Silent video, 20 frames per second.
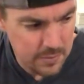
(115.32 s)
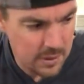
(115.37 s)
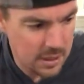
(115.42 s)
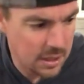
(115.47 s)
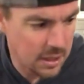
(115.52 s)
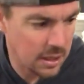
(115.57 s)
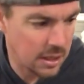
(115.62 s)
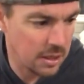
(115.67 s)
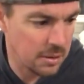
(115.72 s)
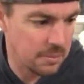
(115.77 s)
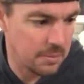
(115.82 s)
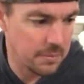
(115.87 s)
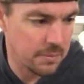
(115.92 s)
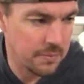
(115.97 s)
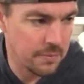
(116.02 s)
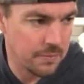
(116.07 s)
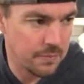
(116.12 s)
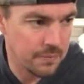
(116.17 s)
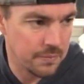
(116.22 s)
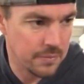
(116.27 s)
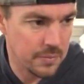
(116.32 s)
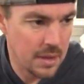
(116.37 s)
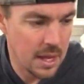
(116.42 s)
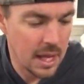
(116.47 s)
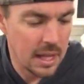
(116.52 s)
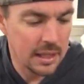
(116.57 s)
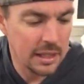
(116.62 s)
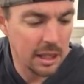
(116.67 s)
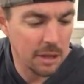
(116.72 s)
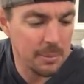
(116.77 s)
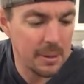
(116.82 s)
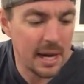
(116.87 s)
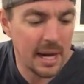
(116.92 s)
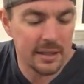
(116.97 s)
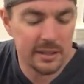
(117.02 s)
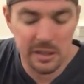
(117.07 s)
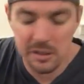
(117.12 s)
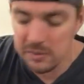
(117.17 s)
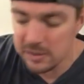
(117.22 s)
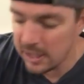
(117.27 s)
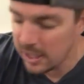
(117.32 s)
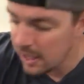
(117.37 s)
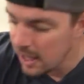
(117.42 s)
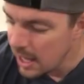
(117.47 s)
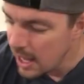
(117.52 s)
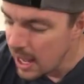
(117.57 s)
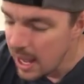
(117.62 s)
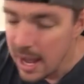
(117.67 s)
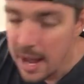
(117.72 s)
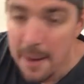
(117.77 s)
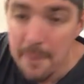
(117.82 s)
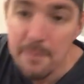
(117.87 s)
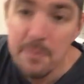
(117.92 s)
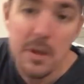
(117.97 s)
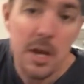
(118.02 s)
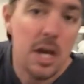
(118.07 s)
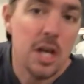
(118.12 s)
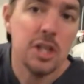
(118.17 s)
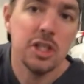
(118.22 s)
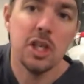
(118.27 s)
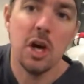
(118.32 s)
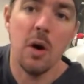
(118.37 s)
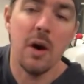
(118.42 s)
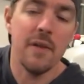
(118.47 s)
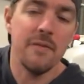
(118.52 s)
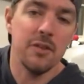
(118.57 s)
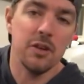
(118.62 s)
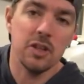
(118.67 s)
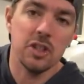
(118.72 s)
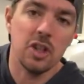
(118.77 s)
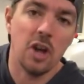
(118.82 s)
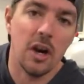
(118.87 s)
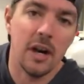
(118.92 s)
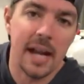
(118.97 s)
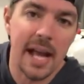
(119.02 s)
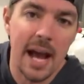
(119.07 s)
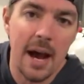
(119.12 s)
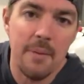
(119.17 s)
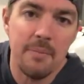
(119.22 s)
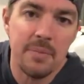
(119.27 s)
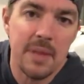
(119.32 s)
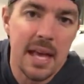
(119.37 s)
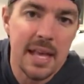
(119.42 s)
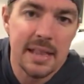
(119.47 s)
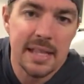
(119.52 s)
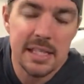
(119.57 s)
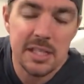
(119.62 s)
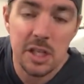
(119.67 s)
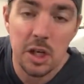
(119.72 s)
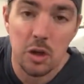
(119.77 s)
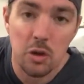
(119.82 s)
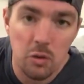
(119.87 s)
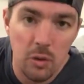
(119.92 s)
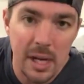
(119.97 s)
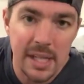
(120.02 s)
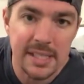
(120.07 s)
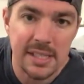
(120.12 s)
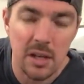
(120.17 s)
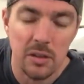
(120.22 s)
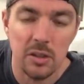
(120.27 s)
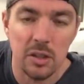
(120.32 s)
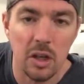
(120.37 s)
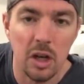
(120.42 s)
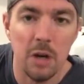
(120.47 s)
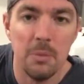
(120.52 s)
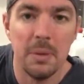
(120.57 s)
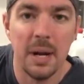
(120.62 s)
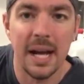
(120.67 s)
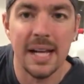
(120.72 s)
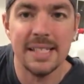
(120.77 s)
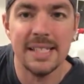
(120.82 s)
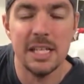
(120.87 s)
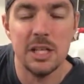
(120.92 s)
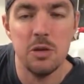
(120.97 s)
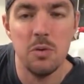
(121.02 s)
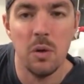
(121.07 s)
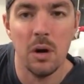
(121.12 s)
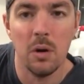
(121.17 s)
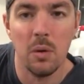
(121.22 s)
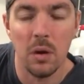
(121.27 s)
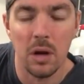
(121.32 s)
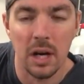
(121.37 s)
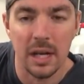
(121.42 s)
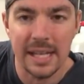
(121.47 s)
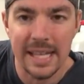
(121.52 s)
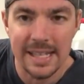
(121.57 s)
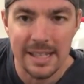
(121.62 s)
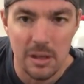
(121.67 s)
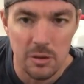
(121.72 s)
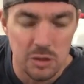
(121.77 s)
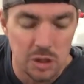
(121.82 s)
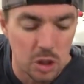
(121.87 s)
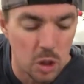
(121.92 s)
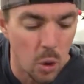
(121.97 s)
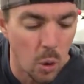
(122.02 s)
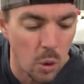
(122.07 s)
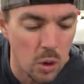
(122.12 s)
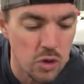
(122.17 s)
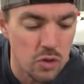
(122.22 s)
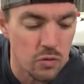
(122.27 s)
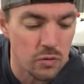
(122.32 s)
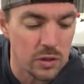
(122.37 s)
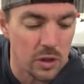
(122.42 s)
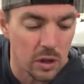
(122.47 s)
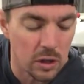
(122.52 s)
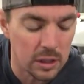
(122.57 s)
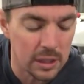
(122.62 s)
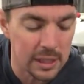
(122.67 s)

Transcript: A little bit out of tune there. So if you're starting out, this is a great song to learn, but like I said, you want to work on getting those chords real